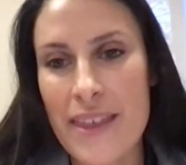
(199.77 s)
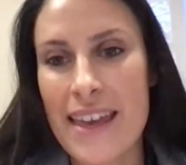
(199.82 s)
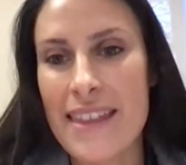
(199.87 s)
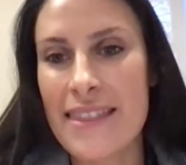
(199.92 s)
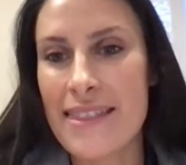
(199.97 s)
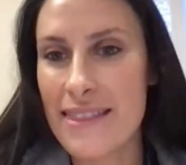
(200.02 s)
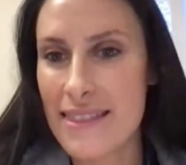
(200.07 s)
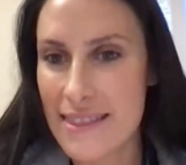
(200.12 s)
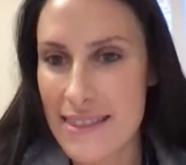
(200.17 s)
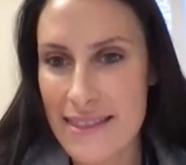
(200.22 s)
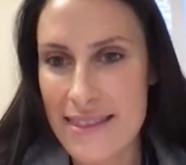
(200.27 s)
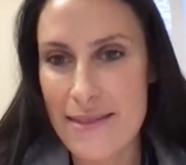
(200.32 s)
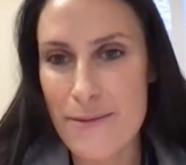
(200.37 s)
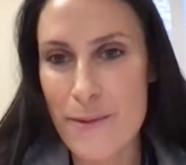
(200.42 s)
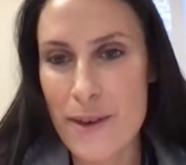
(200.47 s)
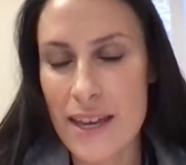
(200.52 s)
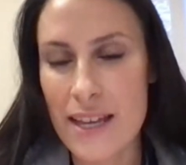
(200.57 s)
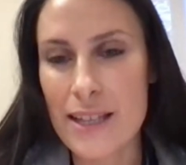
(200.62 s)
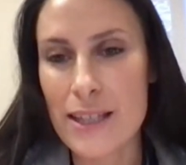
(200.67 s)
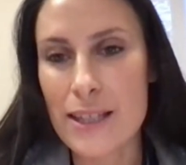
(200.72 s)
then
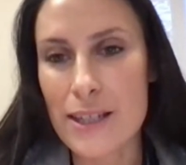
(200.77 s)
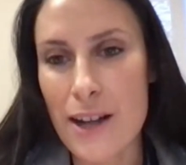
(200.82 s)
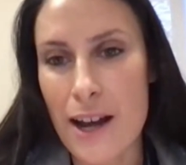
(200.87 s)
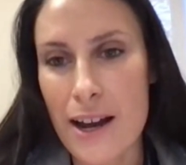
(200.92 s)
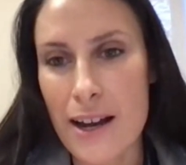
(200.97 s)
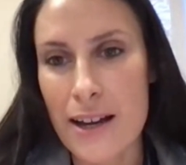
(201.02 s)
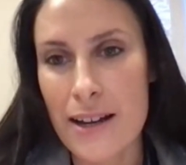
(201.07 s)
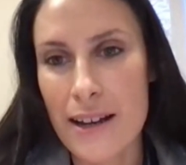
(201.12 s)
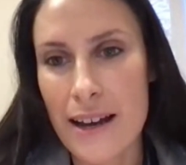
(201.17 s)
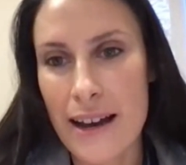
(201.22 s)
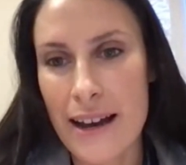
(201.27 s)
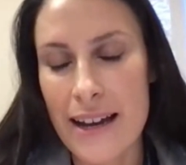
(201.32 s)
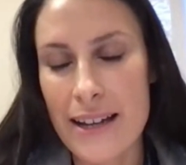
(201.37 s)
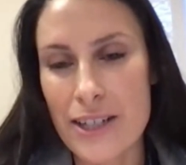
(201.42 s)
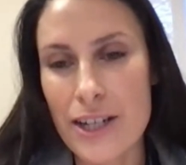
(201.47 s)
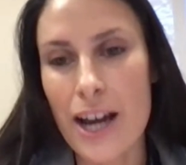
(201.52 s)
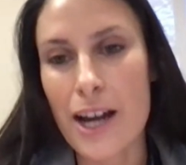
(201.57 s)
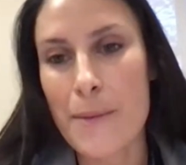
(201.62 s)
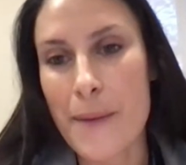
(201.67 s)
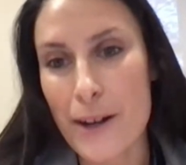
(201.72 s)
we can talk
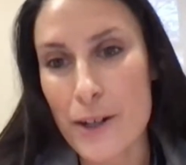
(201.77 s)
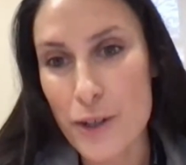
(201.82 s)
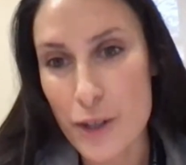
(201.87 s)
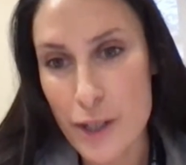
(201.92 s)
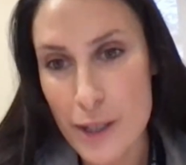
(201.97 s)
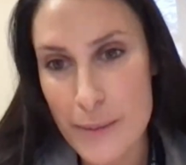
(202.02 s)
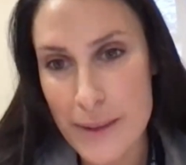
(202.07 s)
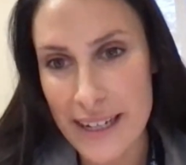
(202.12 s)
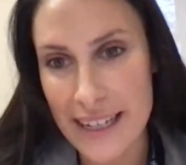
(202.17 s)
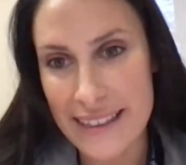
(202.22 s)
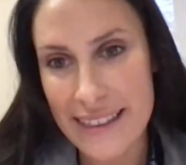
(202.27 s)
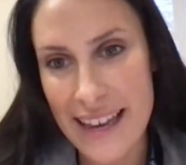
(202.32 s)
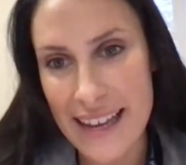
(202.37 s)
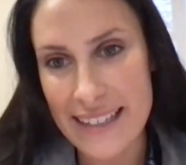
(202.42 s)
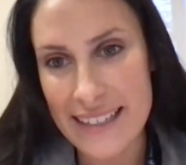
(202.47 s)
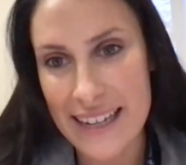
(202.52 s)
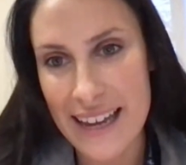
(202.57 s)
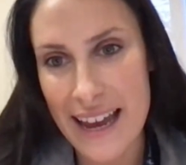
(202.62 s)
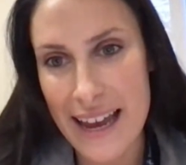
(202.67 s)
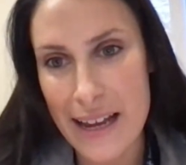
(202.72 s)
about treatment at
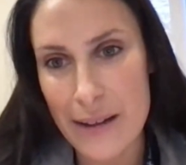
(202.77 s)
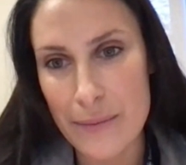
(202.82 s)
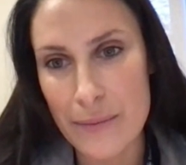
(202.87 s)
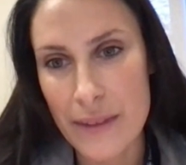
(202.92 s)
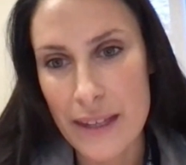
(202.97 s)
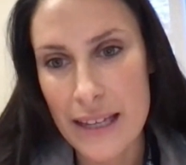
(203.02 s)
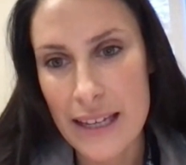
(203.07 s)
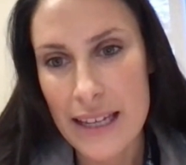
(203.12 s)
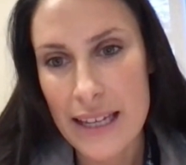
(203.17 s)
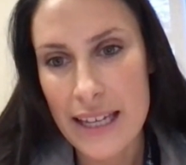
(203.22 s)
that time.